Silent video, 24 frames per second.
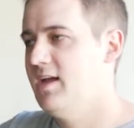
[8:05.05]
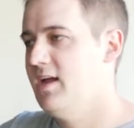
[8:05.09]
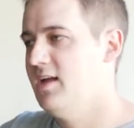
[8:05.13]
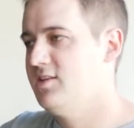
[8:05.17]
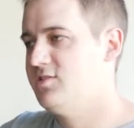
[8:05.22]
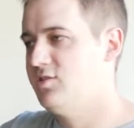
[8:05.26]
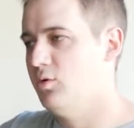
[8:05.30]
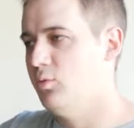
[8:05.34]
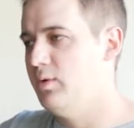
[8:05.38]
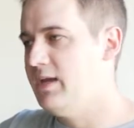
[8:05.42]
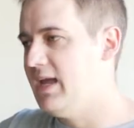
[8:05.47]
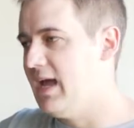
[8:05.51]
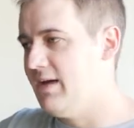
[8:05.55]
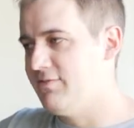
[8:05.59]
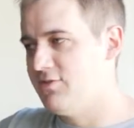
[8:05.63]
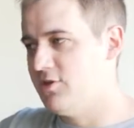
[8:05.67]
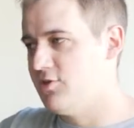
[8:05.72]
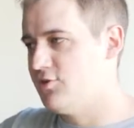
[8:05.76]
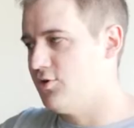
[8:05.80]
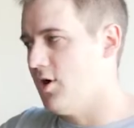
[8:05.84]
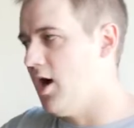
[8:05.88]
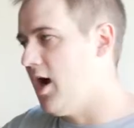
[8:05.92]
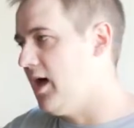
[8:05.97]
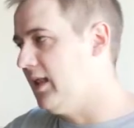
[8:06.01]
And so we have
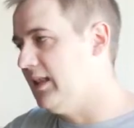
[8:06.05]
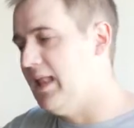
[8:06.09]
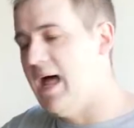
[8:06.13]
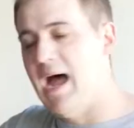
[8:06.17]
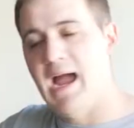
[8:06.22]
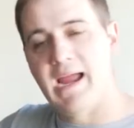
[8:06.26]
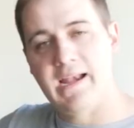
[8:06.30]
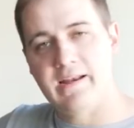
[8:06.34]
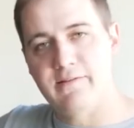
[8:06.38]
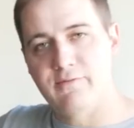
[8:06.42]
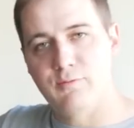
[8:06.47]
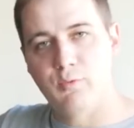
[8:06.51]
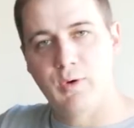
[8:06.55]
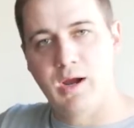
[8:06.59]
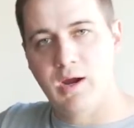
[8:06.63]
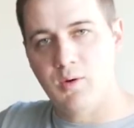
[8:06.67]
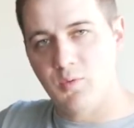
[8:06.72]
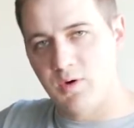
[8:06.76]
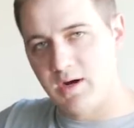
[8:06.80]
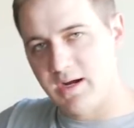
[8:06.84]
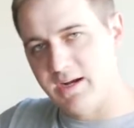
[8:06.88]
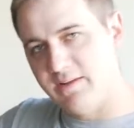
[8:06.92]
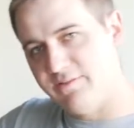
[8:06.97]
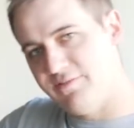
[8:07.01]
to draw a line of where
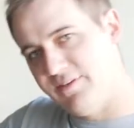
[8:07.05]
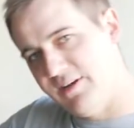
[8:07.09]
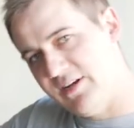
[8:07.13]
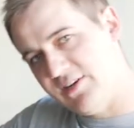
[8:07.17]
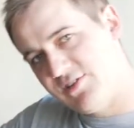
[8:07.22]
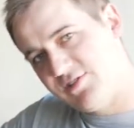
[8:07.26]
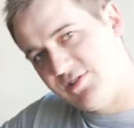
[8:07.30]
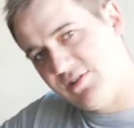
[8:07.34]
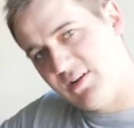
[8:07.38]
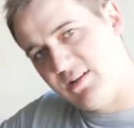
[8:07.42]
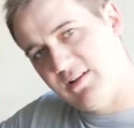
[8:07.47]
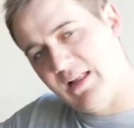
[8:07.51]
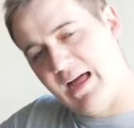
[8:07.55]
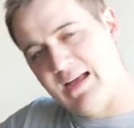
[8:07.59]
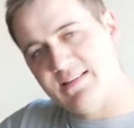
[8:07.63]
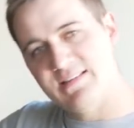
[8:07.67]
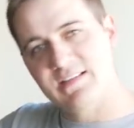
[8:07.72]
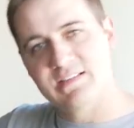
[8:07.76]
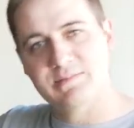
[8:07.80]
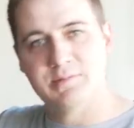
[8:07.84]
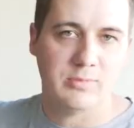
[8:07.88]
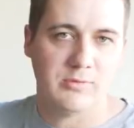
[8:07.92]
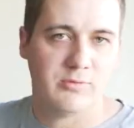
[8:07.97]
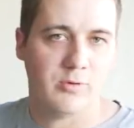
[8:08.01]
we're going to finish the
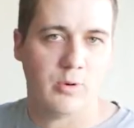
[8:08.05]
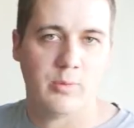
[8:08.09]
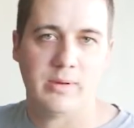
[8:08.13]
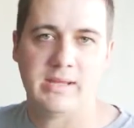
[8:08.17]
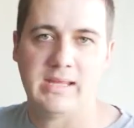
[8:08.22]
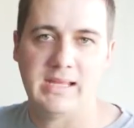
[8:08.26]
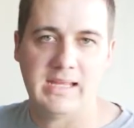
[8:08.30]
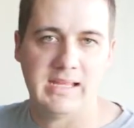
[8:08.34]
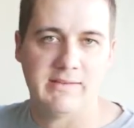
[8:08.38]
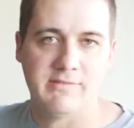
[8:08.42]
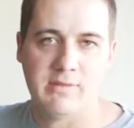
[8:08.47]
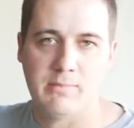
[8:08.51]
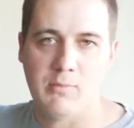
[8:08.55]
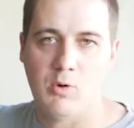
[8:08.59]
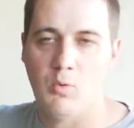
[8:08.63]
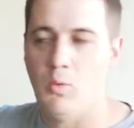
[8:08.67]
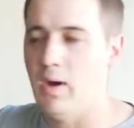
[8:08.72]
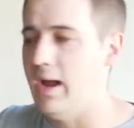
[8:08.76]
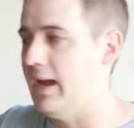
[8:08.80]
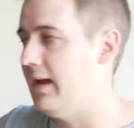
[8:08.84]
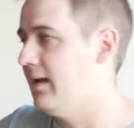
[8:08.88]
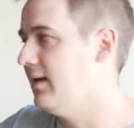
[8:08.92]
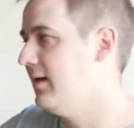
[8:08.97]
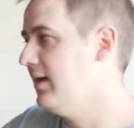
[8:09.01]
classics before we can give them
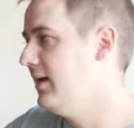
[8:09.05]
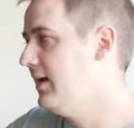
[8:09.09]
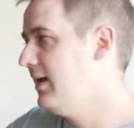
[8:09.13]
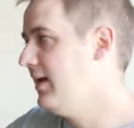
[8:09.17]
away.